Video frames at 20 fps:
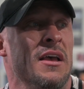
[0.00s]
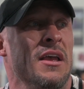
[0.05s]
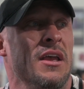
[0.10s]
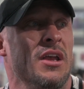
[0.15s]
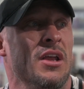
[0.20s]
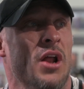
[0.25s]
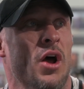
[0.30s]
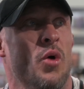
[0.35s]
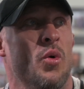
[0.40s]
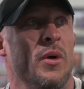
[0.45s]

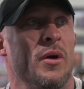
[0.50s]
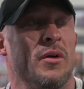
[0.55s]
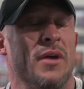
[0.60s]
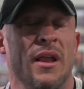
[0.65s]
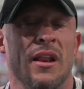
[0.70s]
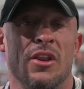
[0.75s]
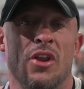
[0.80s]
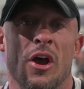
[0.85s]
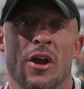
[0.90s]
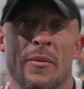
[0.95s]
you know, we were
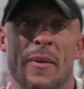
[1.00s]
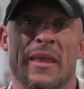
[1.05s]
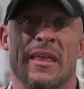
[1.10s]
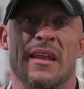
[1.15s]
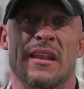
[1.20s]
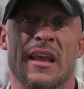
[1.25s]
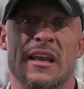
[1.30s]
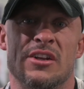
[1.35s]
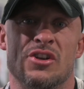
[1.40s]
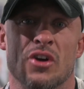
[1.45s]
kind of talking about that
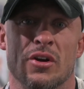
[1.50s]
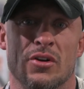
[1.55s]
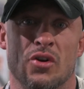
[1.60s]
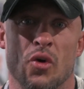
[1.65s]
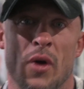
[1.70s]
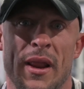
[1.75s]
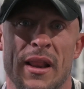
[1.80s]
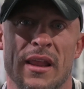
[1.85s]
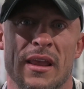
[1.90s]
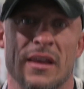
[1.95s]
nature of
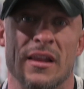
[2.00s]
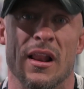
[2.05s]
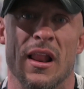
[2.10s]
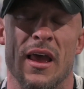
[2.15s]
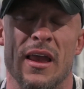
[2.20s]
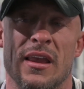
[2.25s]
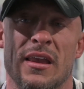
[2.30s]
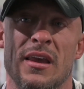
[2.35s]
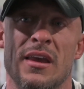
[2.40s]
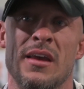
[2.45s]
training, and
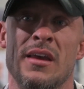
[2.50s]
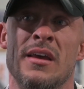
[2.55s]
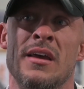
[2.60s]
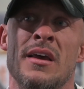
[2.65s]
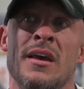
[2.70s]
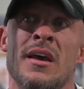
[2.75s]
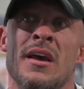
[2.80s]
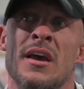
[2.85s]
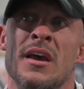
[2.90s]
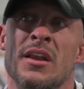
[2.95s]
like
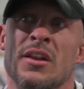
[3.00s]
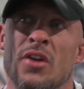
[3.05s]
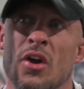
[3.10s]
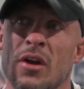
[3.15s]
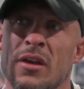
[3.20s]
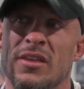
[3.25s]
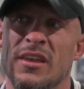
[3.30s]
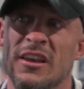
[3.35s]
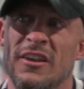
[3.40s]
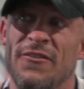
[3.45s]

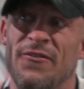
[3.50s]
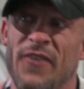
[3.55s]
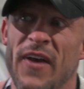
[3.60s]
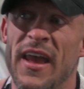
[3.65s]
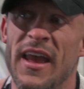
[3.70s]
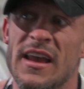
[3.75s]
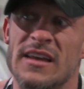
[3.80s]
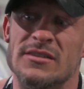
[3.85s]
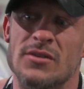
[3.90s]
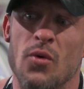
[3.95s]
during this
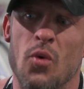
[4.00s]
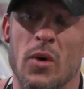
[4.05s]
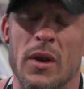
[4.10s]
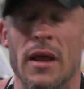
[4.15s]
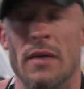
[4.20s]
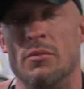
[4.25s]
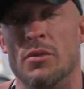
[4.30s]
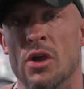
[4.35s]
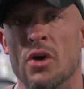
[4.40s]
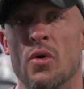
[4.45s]
phase of what
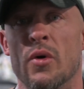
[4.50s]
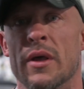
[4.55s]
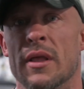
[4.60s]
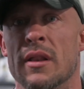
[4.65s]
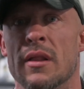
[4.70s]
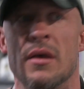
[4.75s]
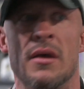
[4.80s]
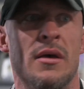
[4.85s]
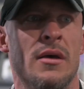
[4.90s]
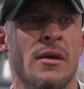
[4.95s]
I'm
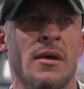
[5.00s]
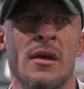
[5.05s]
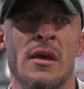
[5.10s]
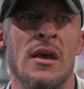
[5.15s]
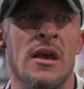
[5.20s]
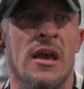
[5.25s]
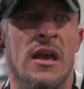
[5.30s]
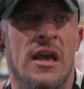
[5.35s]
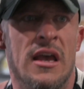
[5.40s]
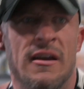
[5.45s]
doing,
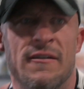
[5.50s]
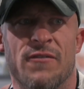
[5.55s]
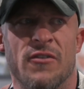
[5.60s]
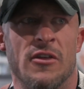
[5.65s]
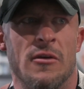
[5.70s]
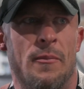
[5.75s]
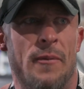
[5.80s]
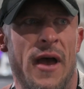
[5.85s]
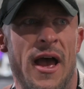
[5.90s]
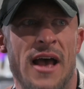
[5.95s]
and for
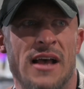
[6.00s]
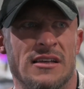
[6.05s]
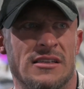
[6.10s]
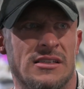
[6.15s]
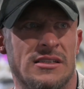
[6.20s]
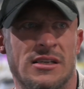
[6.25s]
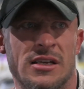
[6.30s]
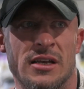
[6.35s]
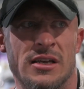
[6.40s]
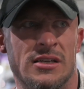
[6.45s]
the
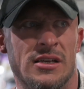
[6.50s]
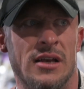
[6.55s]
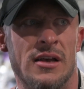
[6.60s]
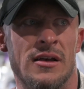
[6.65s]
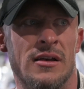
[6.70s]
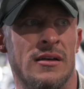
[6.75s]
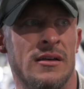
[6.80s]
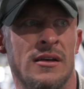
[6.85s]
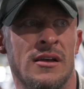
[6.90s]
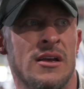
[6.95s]
past,
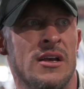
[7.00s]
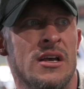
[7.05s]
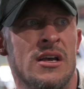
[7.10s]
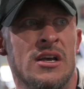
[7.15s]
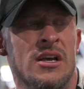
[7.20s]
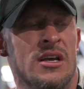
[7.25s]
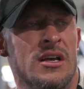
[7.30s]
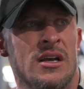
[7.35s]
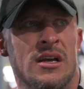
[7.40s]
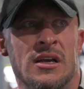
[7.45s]

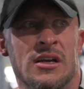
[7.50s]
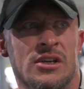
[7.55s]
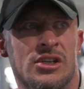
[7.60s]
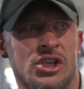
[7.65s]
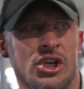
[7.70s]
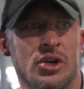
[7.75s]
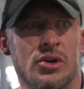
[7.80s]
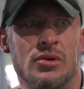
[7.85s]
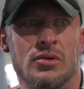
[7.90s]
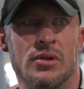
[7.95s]

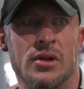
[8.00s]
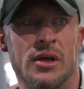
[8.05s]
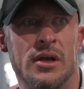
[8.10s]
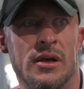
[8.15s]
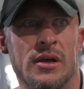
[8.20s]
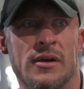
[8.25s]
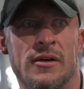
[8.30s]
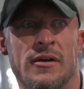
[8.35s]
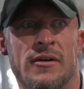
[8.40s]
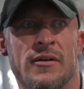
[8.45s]
shoot,
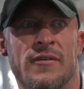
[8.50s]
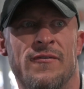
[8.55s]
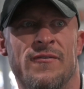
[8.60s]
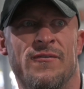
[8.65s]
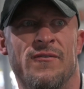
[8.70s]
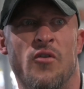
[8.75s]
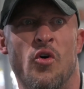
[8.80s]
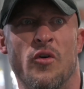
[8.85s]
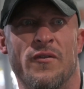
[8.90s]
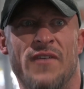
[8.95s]

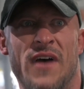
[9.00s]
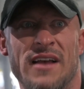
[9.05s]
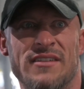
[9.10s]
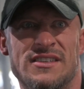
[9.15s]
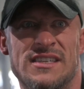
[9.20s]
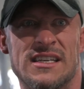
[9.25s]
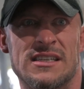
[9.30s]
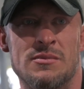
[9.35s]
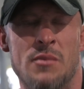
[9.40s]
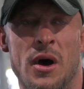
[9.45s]
4, 5,
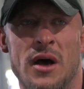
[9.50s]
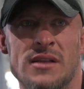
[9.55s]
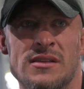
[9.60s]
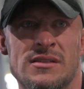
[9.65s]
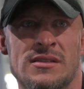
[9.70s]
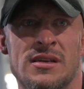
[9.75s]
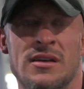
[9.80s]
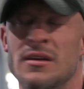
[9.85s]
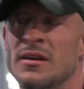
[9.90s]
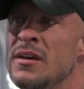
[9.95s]
6
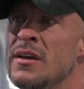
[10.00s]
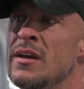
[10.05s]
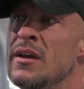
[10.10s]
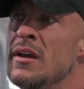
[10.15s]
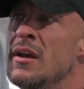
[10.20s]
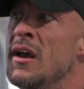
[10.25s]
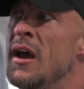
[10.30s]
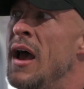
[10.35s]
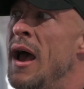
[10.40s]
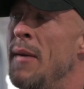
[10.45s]
months,
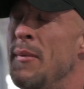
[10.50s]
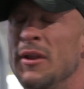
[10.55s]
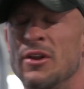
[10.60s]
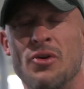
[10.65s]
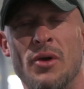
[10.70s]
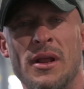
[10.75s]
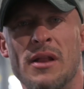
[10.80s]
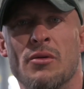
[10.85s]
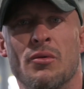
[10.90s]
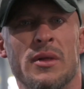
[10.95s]
I've been
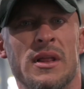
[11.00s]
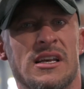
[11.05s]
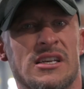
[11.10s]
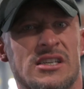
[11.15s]
training really